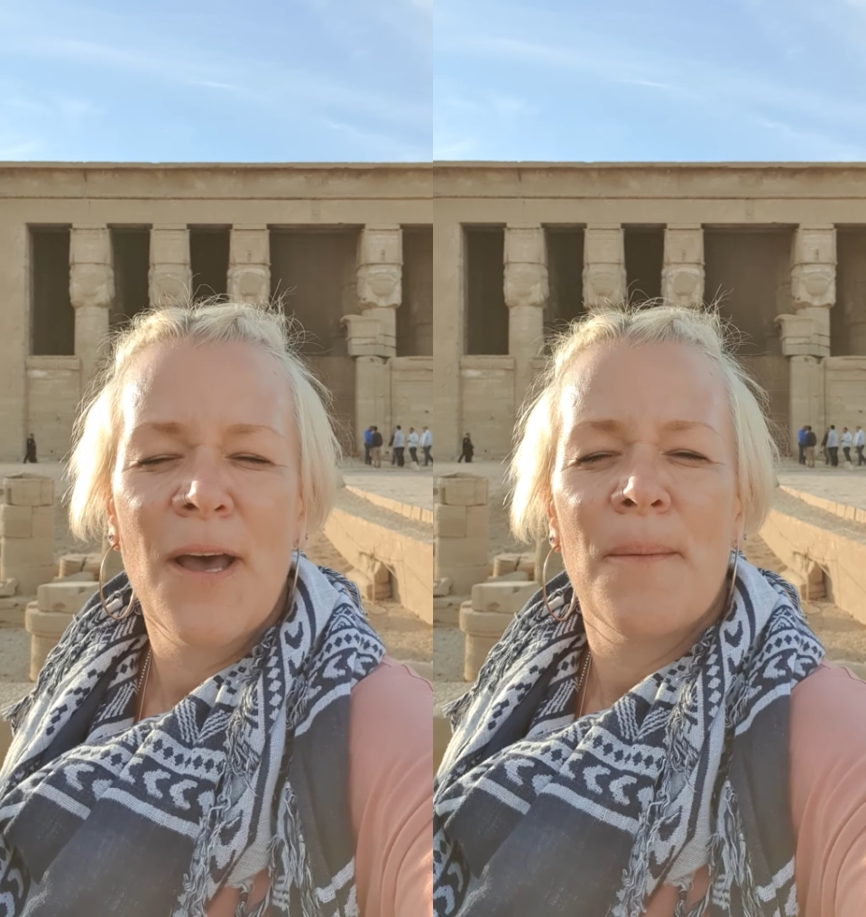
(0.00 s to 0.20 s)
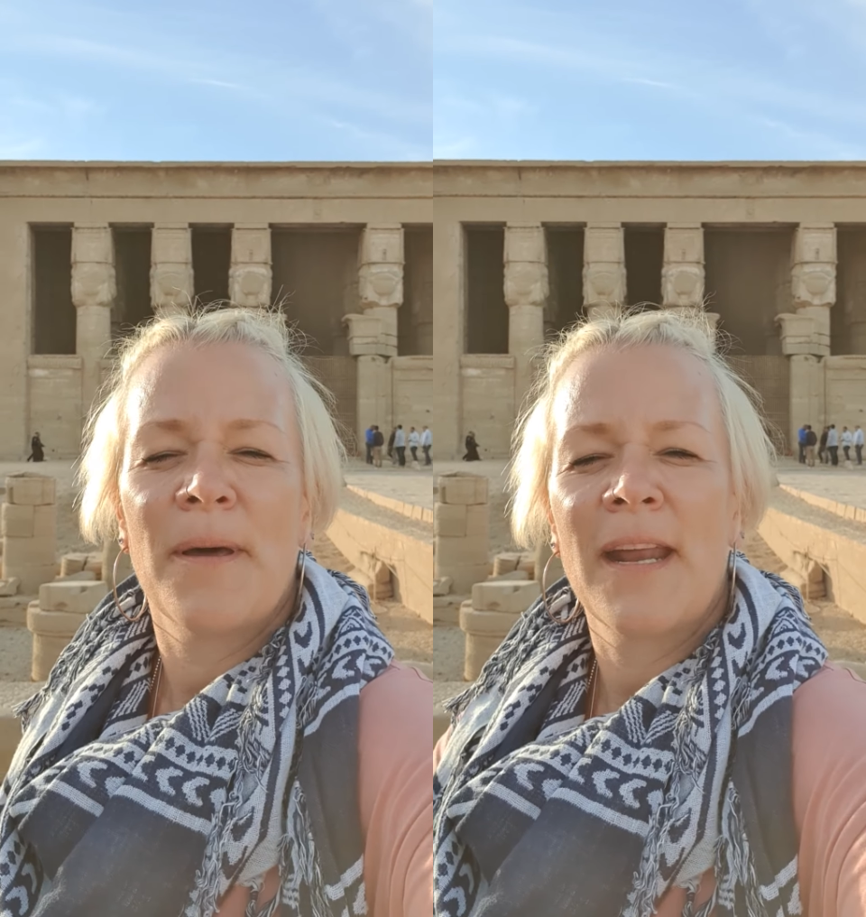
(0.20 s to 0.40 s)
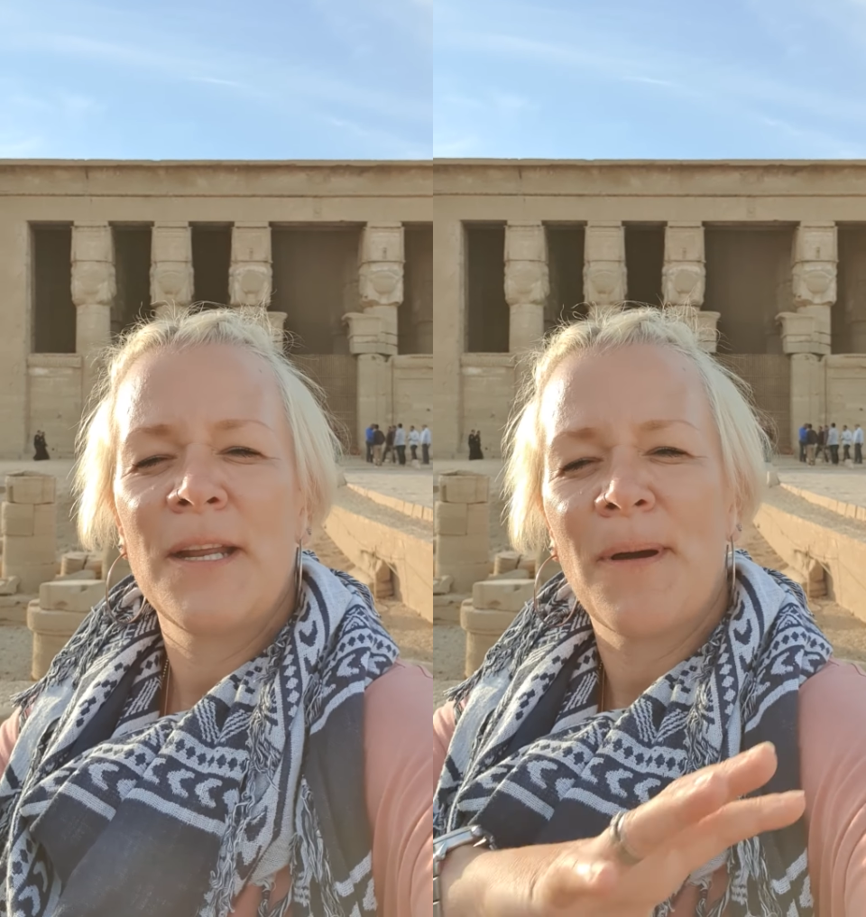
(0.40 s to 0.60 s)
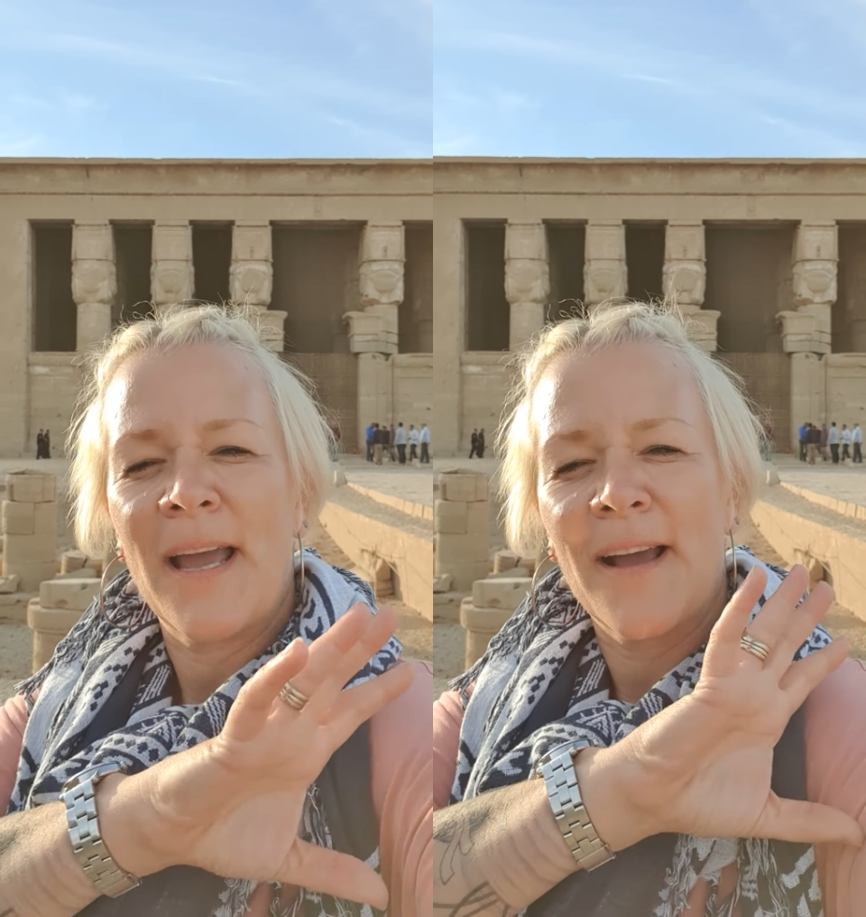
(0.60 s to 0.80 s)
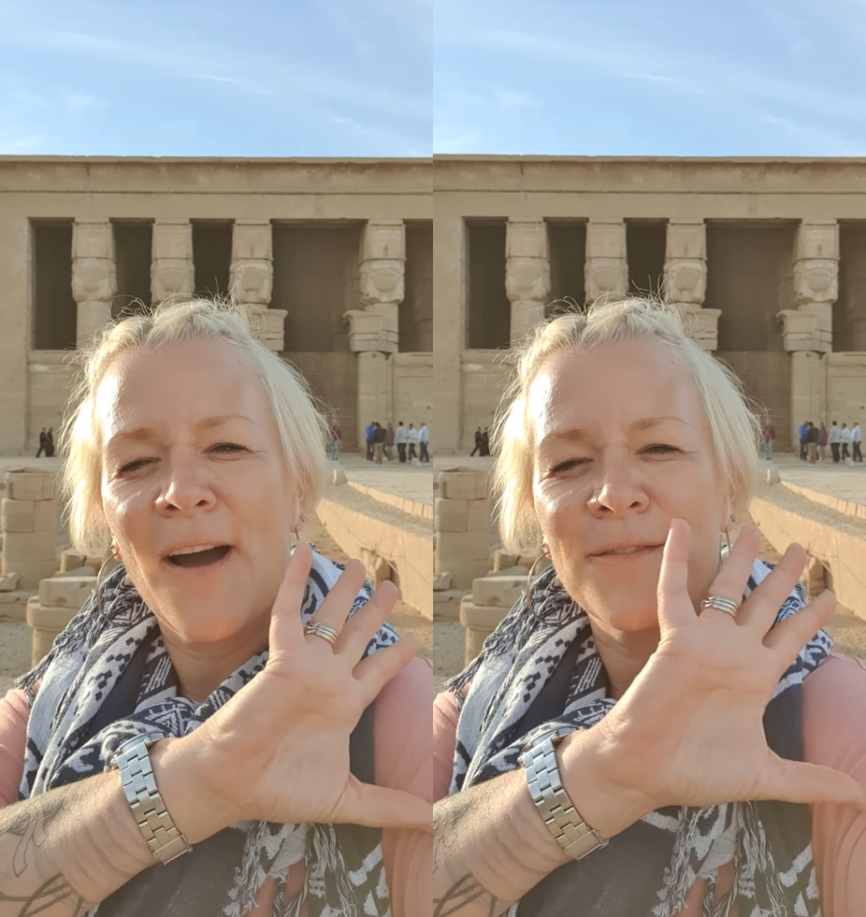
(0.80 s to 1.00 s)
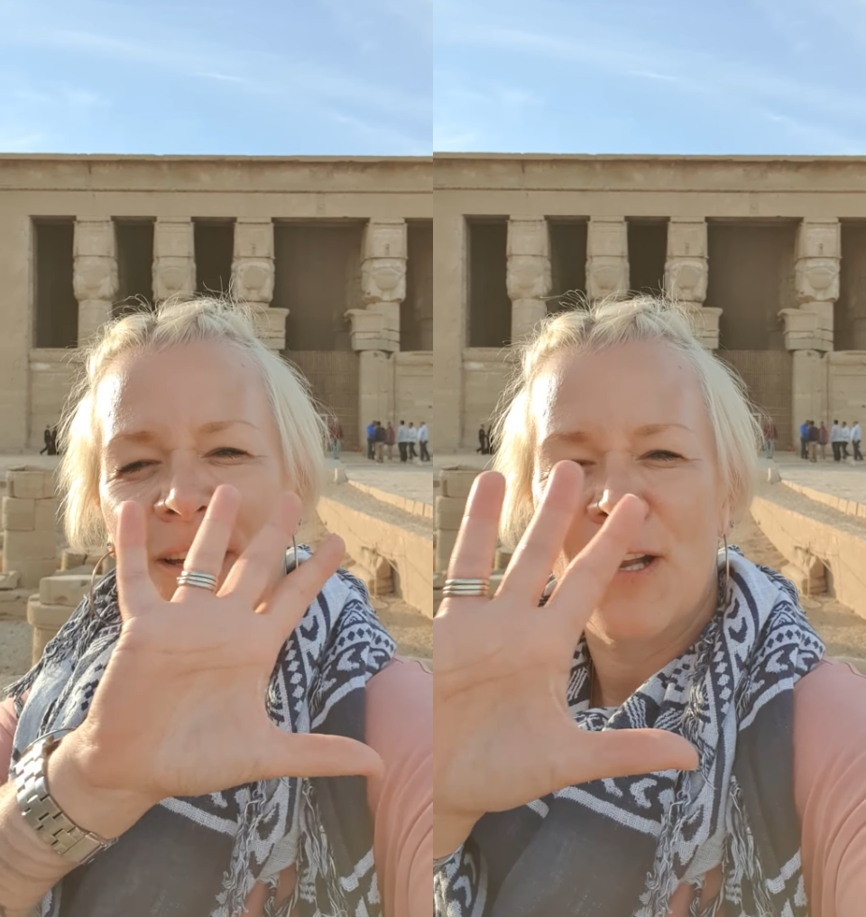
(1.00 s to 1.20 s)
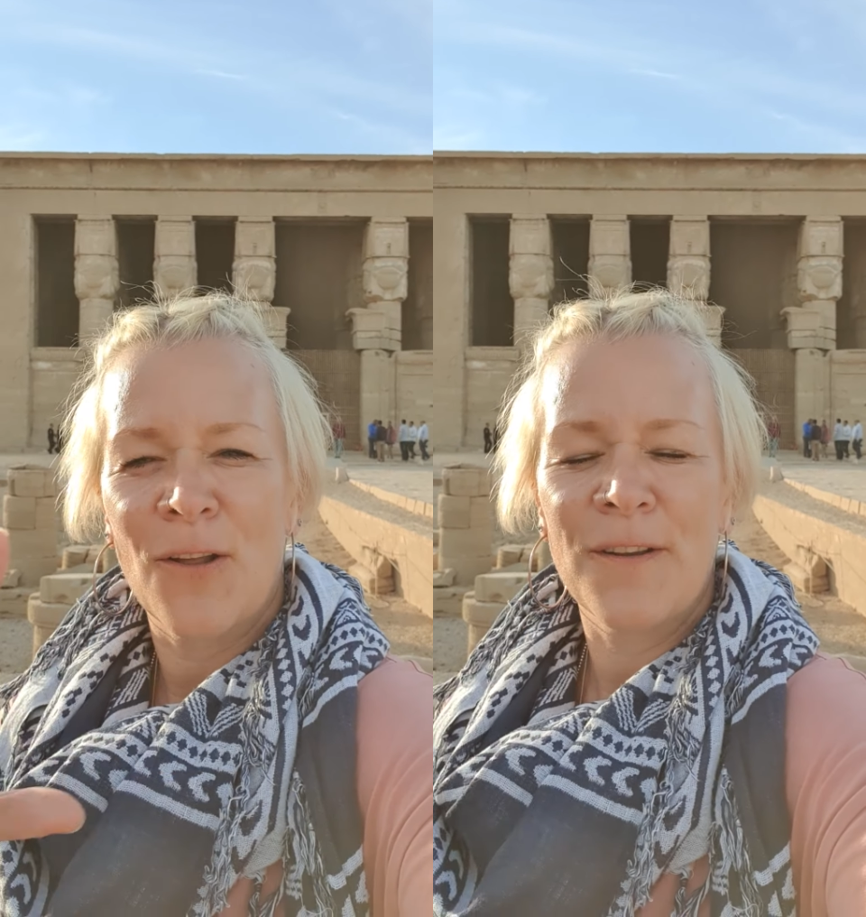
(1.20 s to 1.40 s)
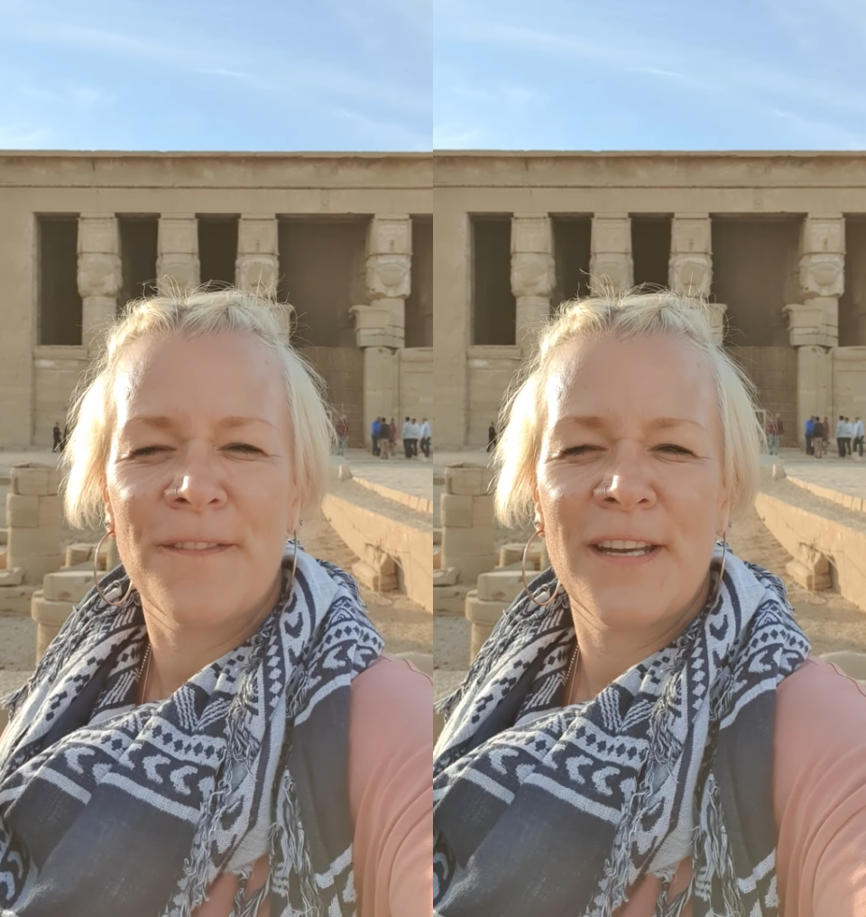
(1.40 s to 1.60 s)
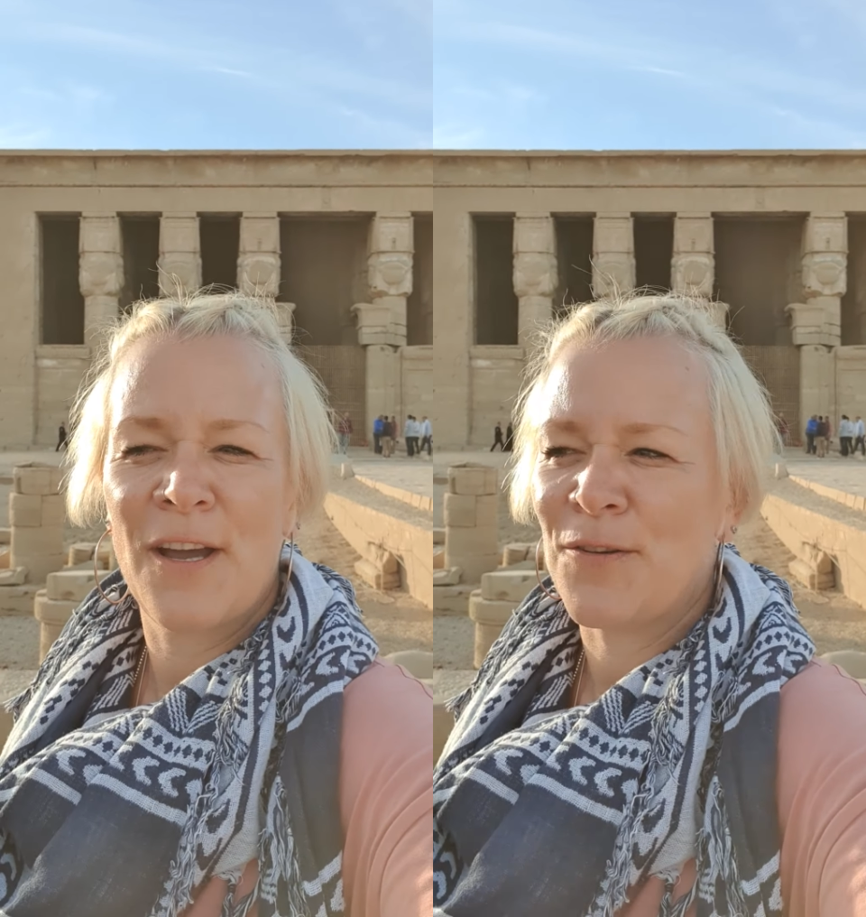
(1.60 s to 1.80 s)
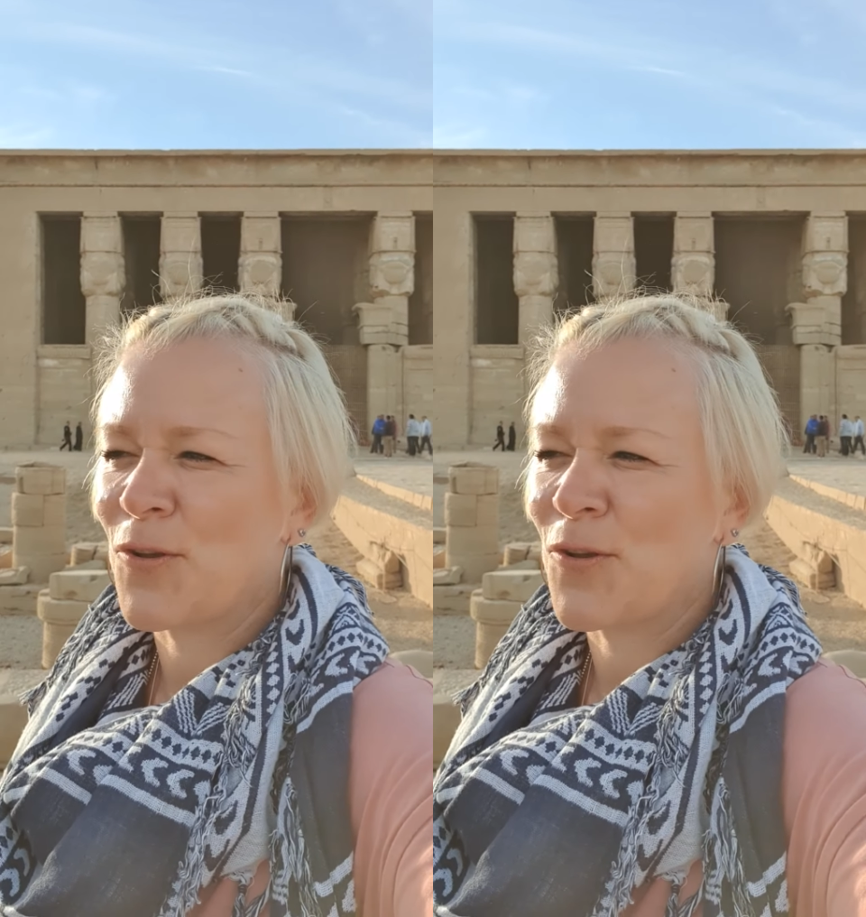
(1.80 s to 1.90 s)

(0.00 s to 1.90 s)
But anyway, I've done a lot of videos